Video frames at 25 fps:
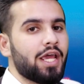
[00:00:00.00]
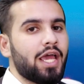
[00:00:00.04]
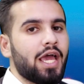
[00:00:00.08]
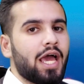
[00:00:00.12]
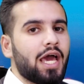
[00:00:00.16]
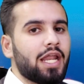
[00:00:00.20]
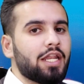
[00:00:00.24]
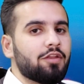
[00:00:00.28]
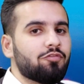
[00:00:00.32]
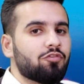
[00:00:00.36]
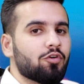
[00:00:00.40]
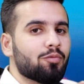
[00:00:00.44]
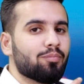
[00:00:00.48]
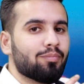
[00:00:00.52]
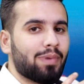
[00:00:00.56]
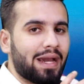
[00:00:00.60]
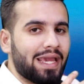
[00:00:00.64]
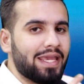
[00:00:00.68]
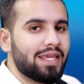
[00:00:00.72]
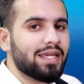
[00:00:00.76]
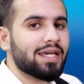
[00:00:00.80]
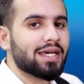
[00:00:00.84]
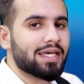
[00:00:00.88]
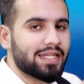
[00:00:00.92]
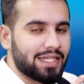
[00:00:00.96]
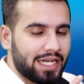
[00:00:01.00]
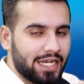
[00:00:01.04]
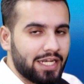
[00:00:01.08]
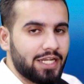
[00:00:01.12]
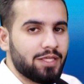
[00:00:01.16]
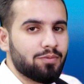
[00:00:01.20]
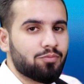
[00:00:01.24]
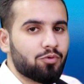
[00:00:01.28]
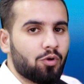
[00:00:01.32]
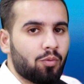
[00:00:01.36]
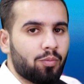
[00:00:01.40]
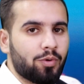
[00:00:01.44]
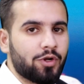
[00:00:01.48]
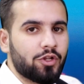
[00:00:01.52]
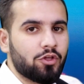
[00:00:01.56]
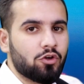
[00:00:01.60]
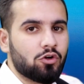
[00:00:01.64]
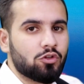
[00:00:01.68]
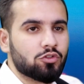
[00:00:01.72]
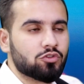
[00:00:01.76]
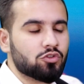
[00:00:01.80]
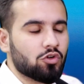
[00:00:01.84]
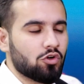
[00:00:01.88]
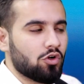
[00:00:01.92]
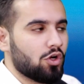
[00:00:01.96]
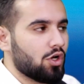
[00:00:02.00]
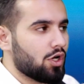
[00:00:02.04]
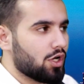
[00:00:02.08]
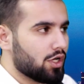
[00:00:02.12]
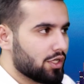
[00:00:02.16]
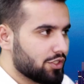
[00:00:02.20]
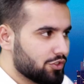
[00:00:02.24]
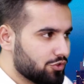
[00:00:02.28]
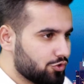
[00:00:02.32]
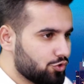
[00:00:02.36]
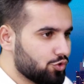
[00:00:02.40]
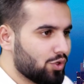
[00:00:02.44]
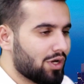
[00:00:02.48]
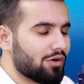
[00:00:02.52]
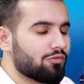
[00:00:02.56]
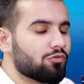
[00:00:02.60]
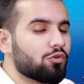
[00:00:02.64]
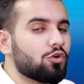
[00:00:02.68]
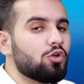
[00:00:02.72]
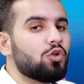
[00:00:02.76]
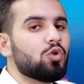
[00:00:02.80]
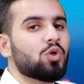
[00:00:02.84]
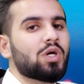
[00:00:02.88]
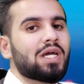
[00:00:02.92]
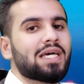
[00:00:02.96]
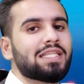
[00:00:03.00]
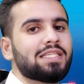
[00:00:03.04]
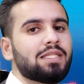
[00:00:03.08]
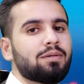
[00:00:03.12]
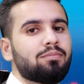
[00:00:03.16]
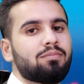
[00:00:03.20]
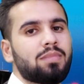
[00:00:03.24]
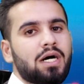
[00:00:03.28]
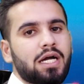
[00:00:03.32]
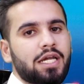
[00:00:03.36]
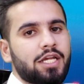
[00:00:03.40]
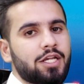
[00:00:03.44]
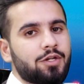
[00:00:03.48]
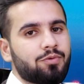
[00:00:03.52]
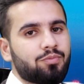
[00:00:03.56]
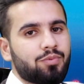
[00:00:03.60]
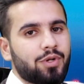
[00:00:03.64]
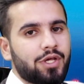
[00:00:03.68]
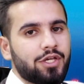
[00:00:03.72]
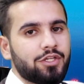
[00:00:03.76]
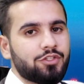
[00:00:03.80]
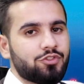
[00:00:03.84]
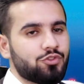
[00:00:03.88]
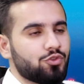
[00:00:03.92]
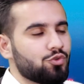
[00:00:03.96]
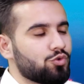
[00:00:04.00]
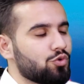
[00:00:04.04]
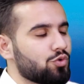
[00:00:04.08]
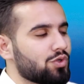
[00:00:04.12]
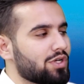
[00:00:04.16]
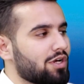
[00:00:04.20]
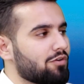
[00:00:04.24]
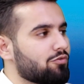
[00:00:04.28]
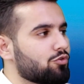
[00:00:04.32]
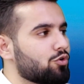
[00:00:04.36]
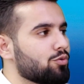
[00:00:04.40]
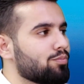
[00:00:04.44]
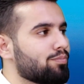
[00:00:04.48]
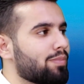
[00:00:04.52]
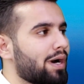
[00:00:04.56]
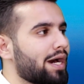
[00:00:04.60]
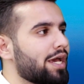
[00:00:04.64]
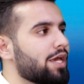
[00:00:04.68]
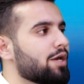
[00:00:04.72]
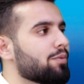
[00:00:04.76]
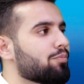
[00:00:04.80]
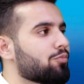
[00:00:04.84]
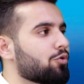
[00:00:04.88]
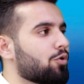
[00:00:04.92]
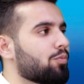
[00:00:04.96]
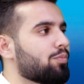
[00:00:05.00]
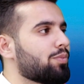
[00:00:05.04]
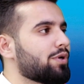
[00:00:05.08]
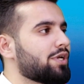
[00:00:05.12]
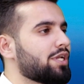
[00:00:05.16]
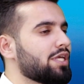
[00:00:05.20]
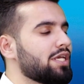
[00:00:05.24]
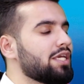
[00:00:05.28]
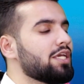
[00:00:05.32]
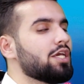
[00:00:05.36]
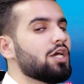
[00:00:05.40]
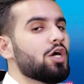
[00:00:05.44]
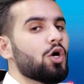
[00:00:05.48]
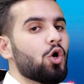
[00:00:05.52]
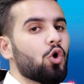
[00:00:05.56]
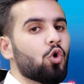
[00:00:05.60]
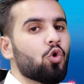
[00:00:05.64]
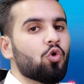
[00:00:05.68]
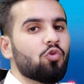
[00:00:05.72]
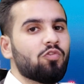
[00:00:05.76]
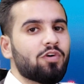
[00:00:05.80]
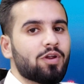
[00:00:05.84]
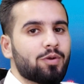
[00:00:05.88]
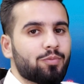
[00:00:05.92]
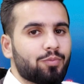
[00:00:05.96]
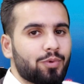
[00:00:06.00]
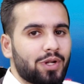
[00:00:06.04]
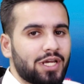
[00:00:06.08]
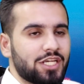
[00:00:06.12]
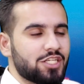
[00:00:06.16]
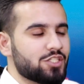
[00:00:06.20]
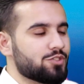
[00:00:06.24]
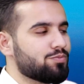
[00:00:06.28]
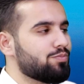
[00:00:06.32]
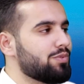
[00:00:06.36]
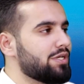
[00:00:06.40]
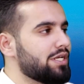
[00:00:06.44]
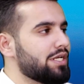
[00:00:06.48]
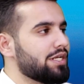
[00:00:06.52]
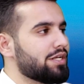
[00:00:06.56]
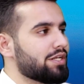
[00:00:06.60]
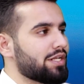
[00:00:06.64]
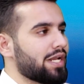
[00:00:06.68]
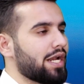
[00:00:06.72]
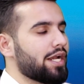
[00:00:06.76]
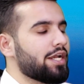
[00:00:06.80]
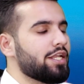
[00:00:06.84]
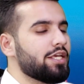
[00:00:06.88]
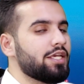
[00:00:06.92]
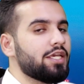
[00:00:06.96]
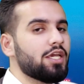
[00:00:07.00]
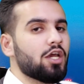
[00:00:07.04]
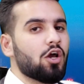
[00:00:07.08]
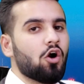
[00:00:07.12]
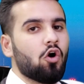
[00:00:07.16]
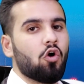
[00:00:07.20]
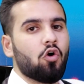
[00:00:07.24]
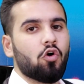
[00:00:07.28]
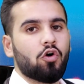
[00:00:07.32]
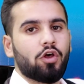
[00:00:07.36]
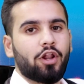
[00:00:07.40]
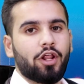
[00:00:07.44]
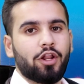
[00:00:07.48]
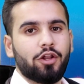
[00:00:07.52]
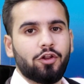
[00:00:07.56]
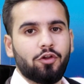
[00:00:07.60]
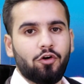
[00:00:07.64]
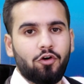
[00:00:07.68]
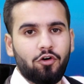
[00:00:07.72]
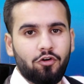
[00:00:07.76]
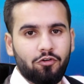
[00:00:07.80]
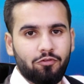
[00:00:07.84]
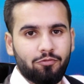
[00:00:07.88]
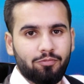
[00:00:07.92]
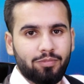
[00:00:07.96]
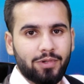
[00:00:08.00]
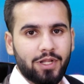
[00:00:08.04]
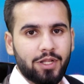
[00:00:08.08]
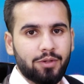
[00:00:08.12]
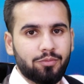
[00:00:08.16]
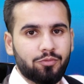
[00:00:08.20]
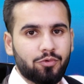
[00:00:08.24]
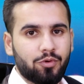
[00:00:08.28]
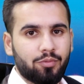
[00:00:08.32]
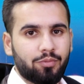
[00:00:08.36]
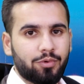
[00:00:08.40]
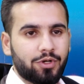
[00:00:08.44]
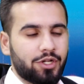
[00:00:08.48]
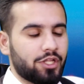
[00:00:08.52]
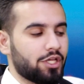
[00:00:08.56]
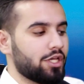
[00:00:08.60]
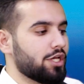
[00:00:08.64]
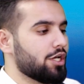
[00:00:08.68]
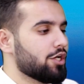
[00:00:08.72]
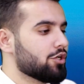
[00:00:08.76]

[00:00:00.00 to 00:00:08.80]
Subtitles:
And if you're buying a ready property also, you have to look at the market price. You don't have to buy a property overpriced, be it ready or an off plan property.